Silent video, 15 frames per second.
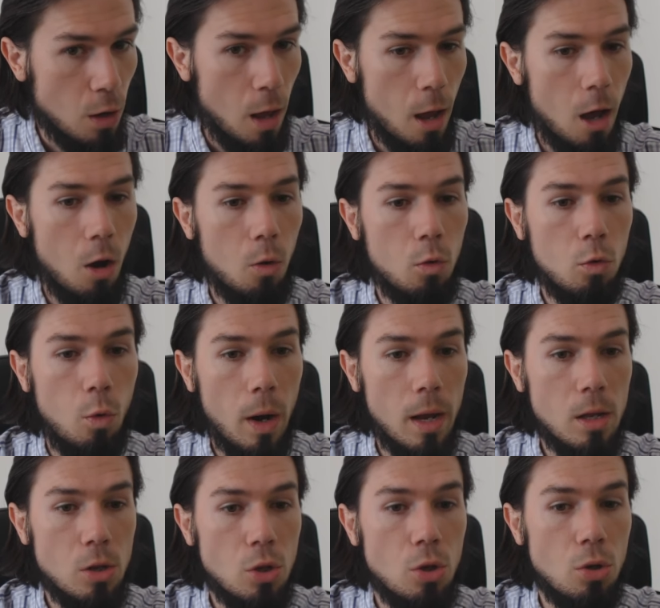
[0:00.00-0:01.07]
Now
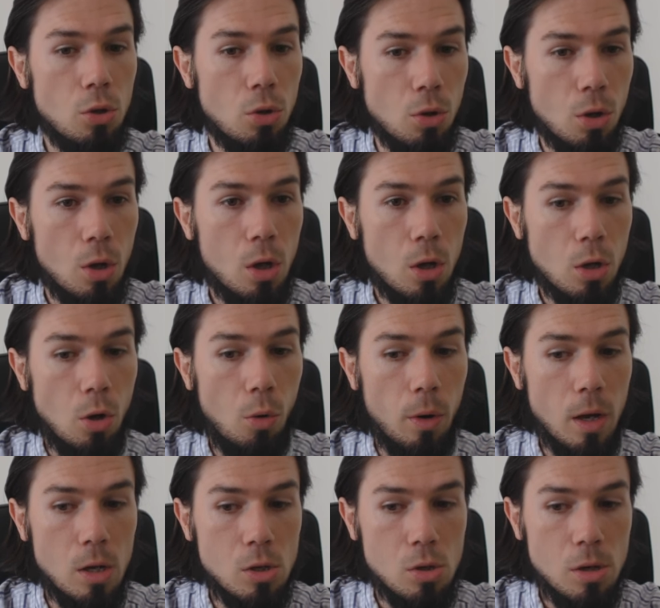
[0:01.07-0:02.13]
when you
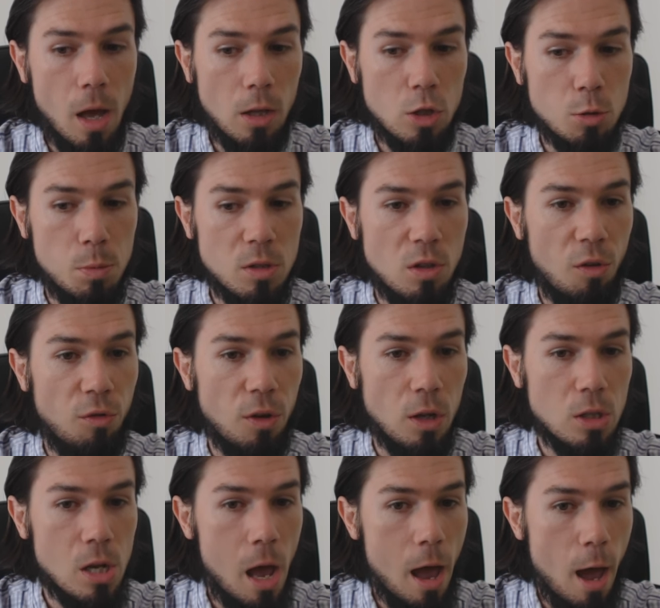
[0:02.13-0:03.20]
go into that
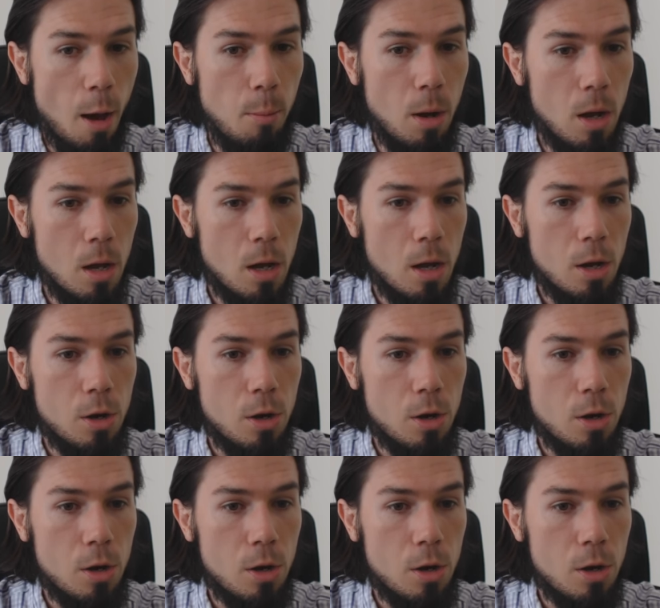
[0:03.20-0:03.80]
specific tab,